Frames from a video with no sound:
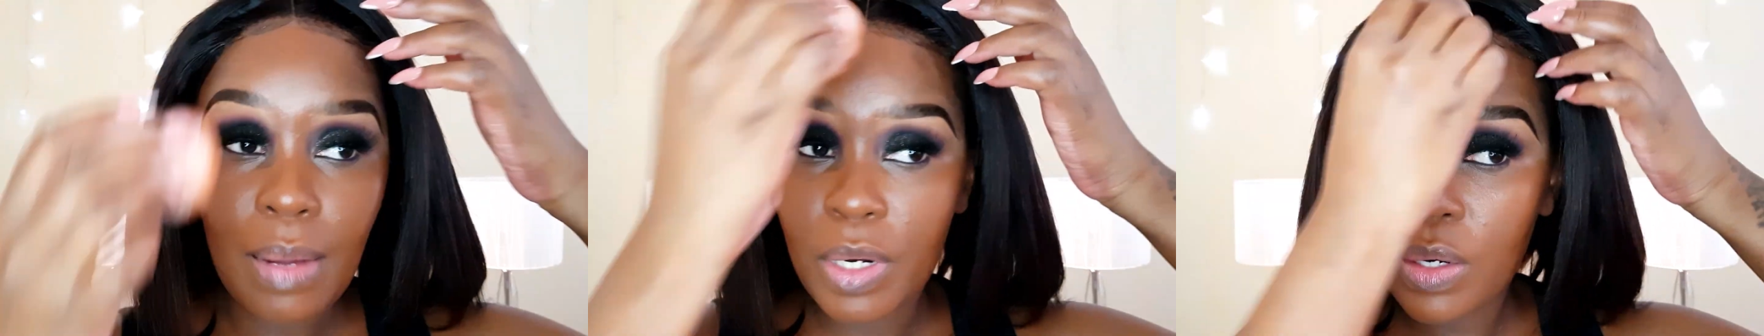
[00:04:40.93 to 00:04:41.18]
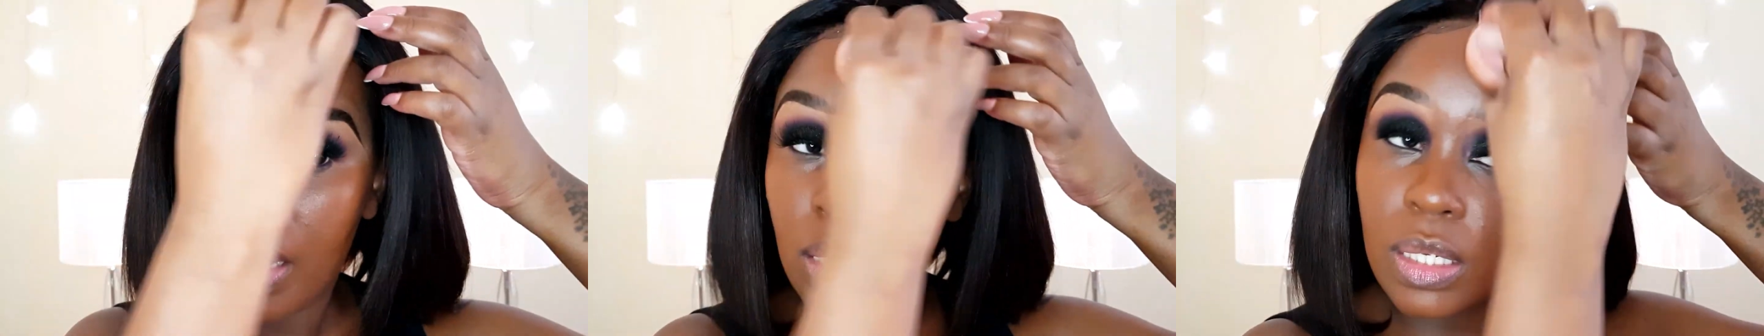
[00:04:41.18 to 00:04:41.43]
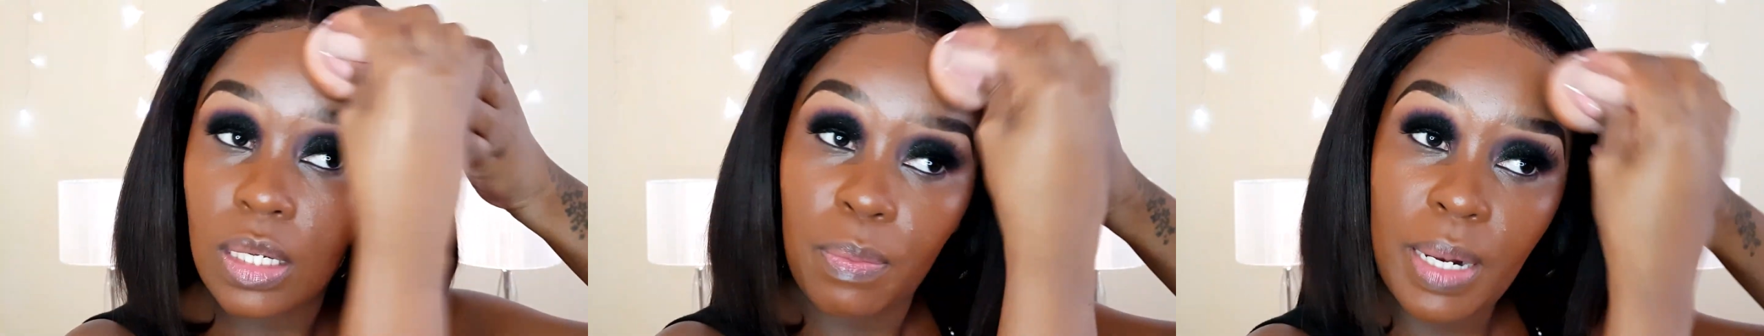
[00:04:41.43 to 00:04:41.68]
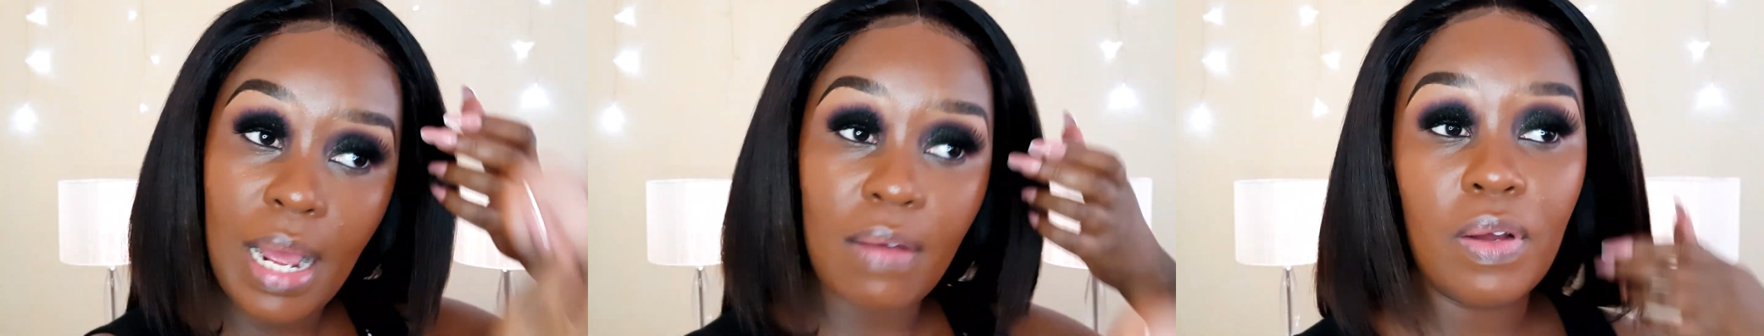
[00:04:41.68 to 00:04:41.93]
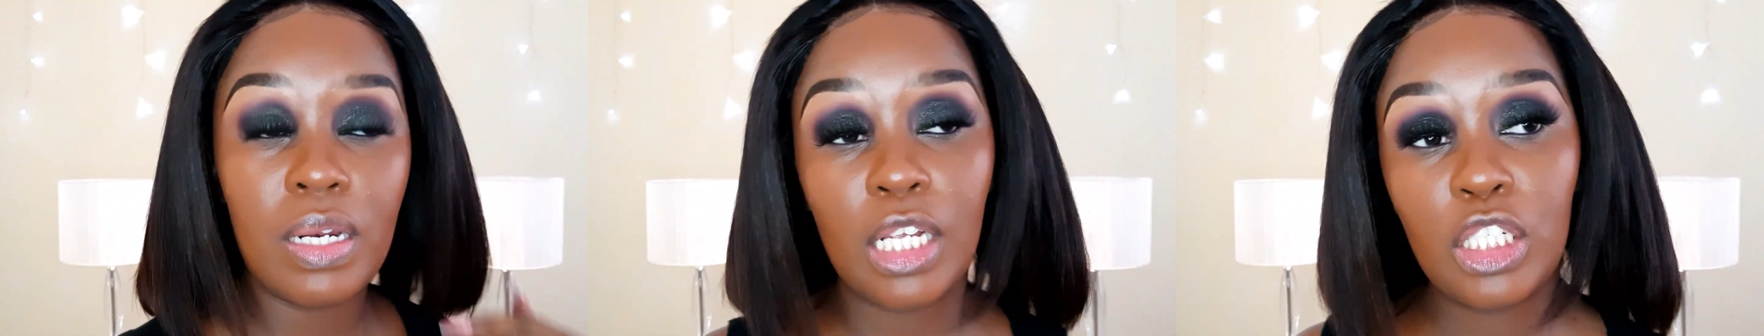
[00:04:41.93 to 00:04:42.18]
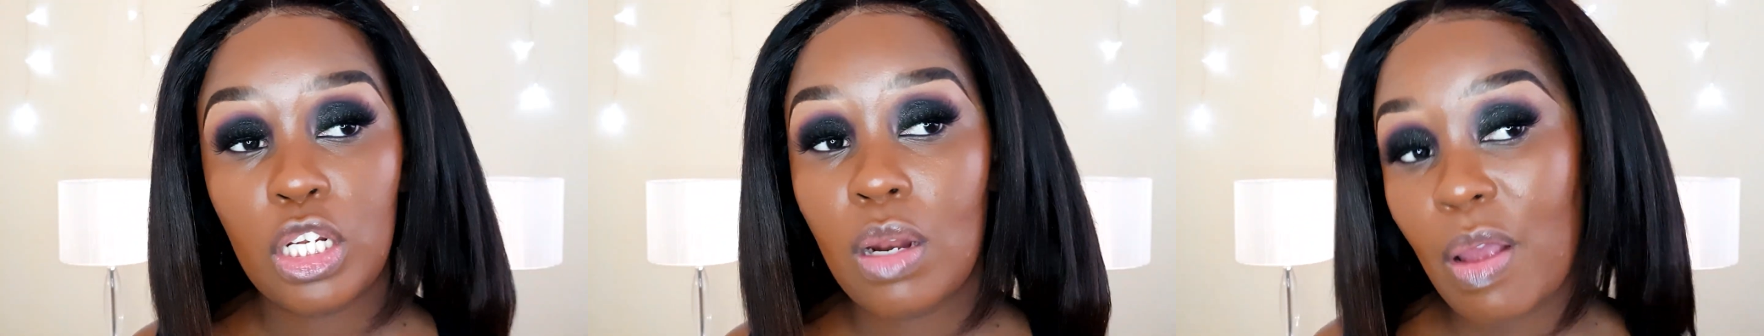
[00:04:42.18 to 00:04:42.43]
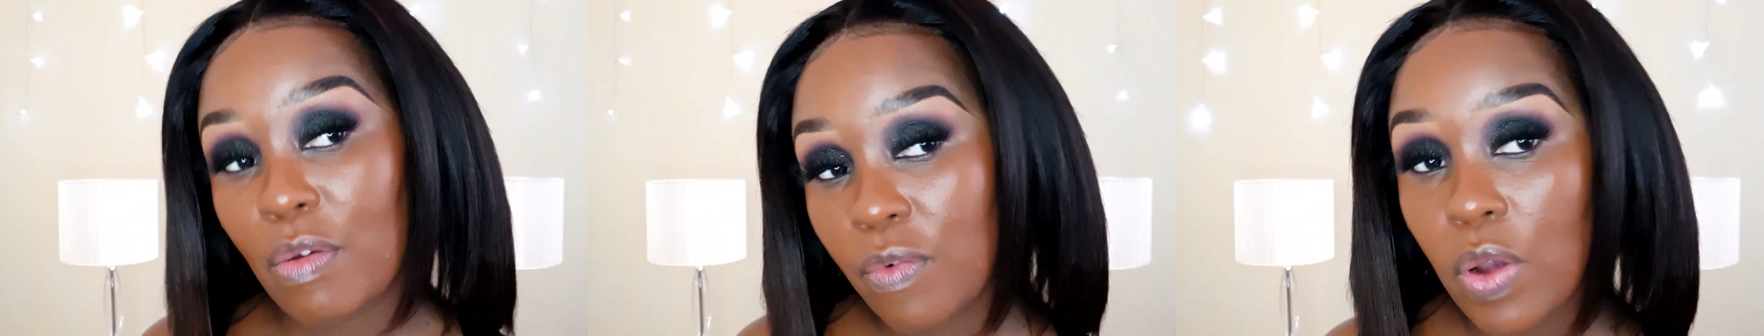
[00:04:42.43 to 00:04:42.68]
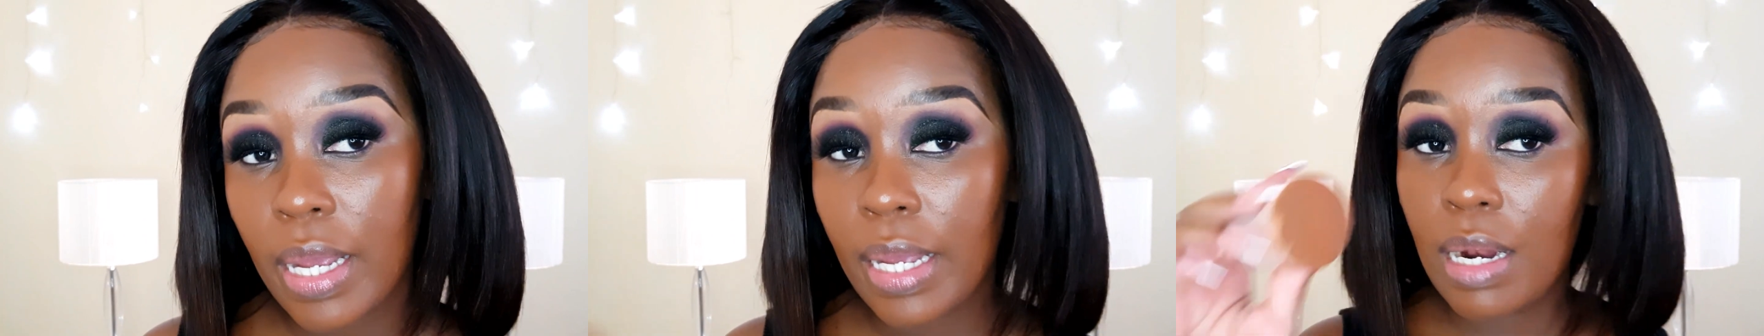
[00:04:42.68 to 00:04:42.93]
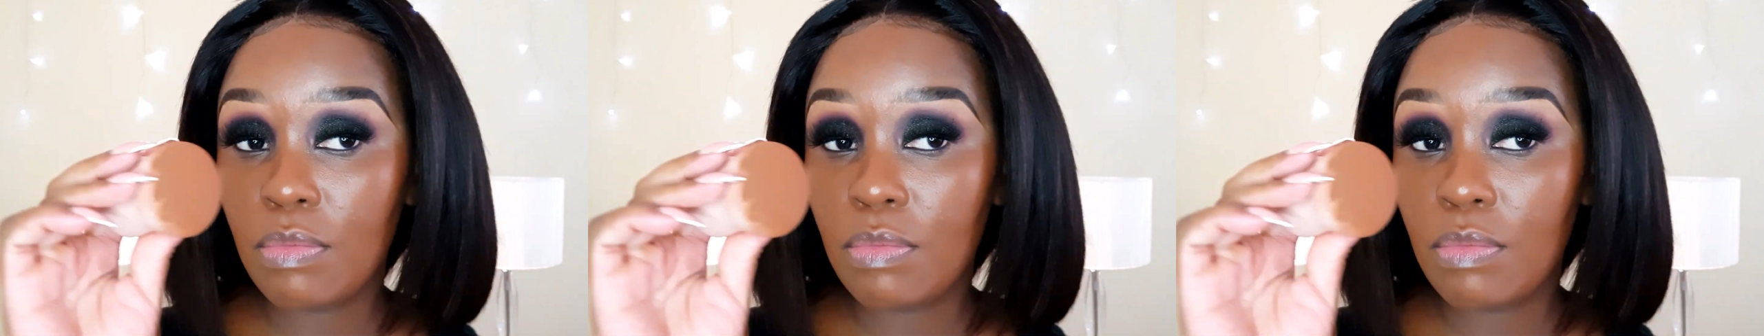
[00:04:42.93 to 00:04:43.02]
I'm not going to apply foundation on my forehead.